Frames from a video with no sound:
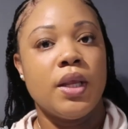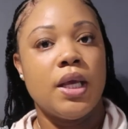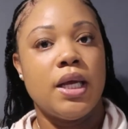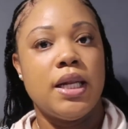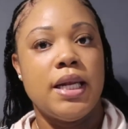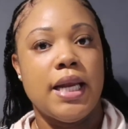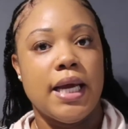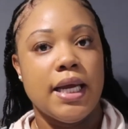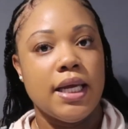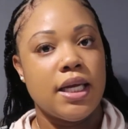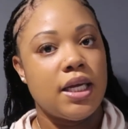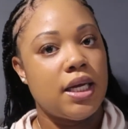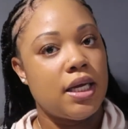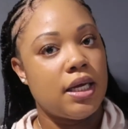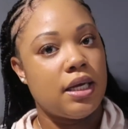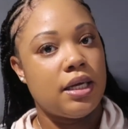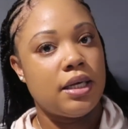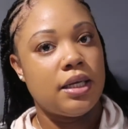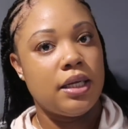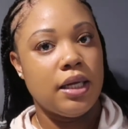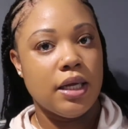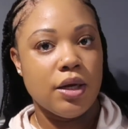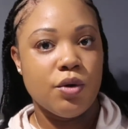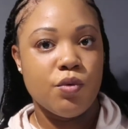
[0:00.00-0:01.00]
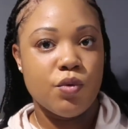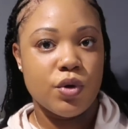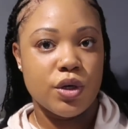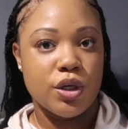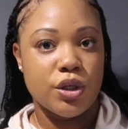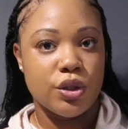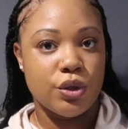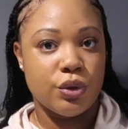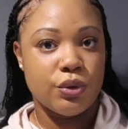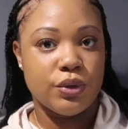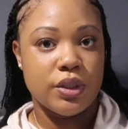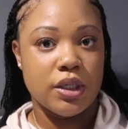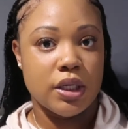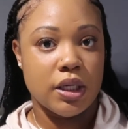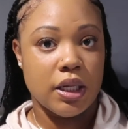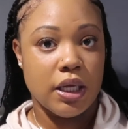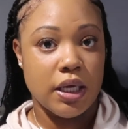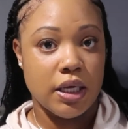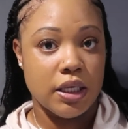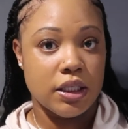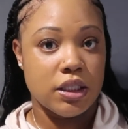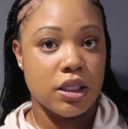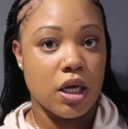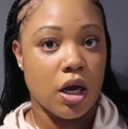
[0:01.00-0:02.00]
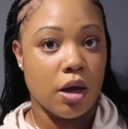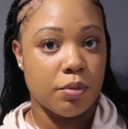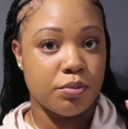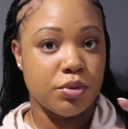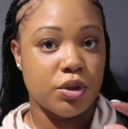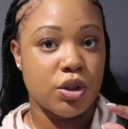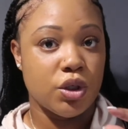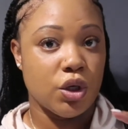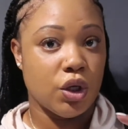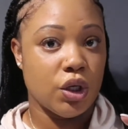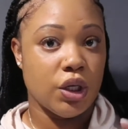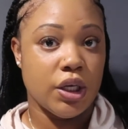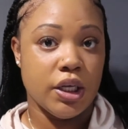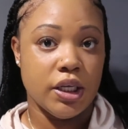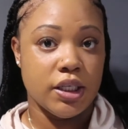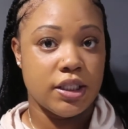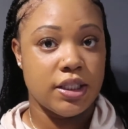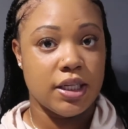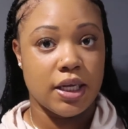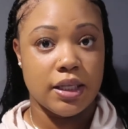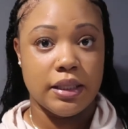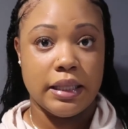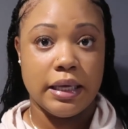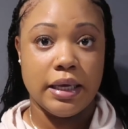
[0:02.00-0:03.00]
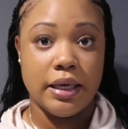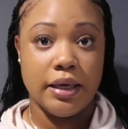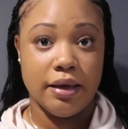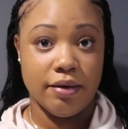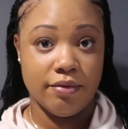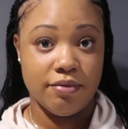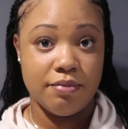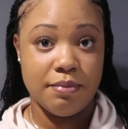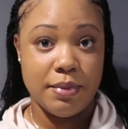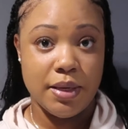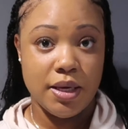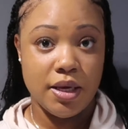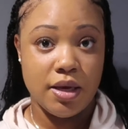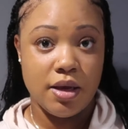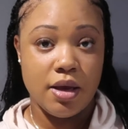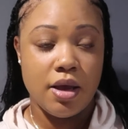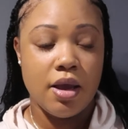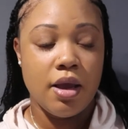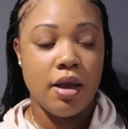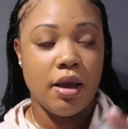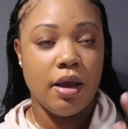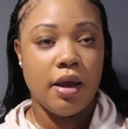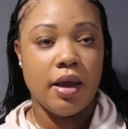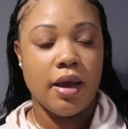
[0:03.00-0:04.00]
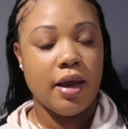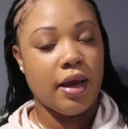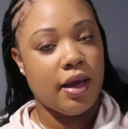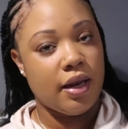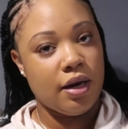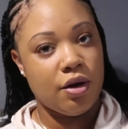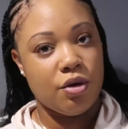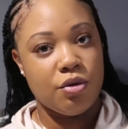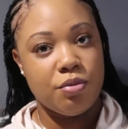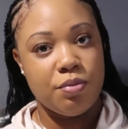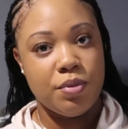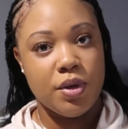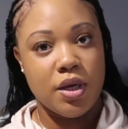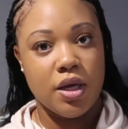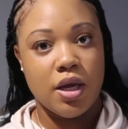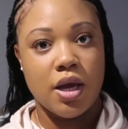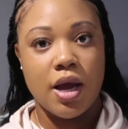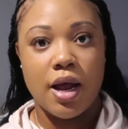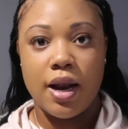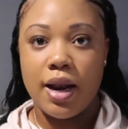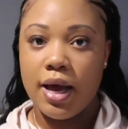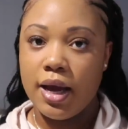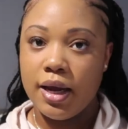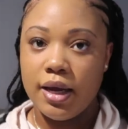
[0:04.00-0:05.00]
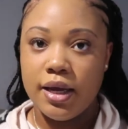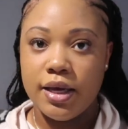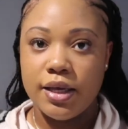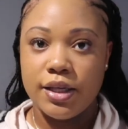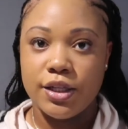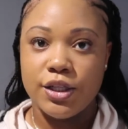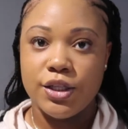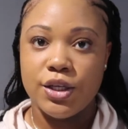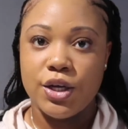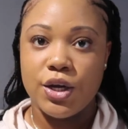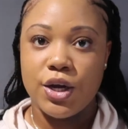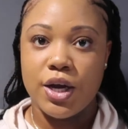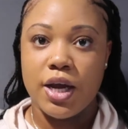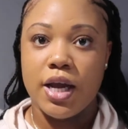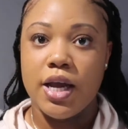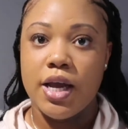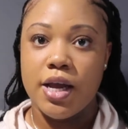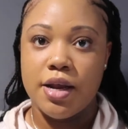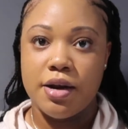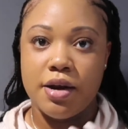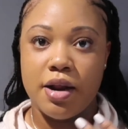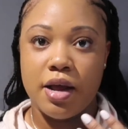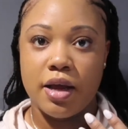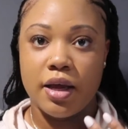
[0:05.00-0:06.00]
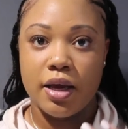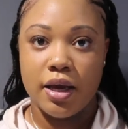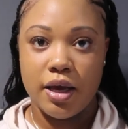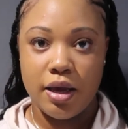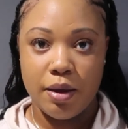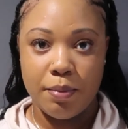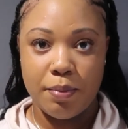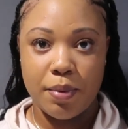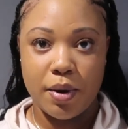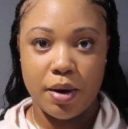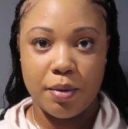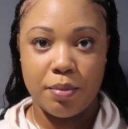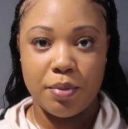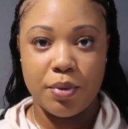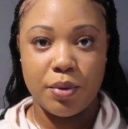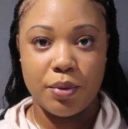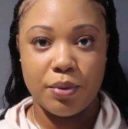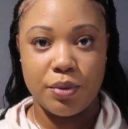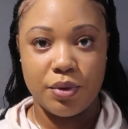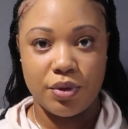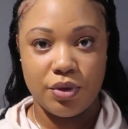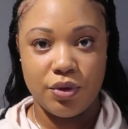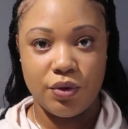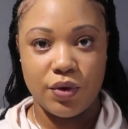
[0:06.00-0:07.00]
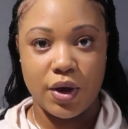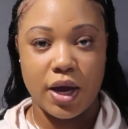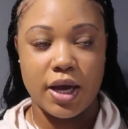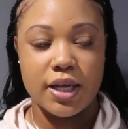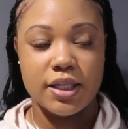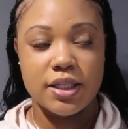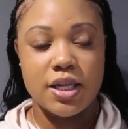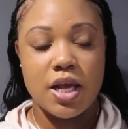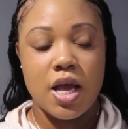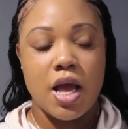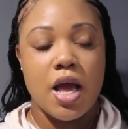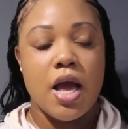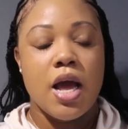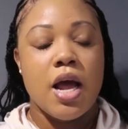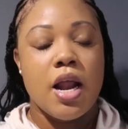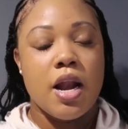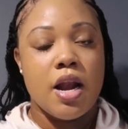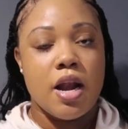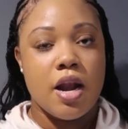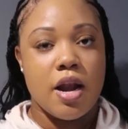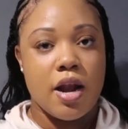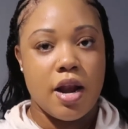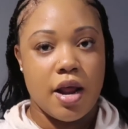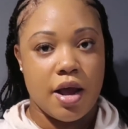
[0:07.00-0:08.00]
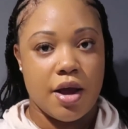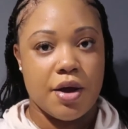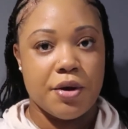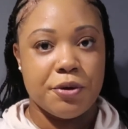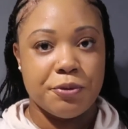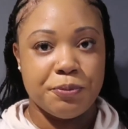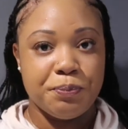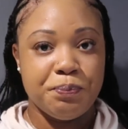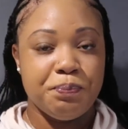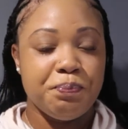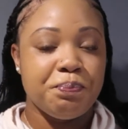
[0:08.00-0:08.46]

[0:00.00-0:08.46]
like click one of those links, optional links that they give me, and it'll be a lot easier and keep up with you guys. Now